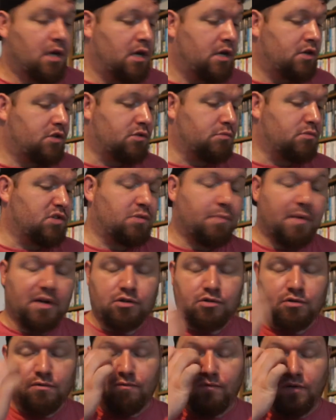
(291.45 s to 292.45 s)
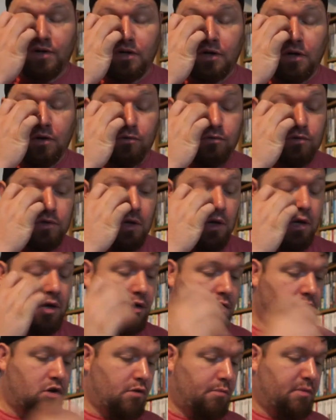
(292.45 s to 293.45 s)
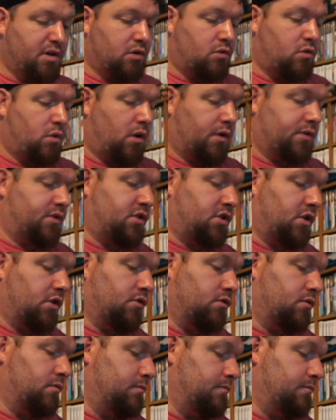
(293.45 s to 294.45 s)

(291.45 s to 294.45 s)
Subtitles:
some Spectrum videos coming up quite soon.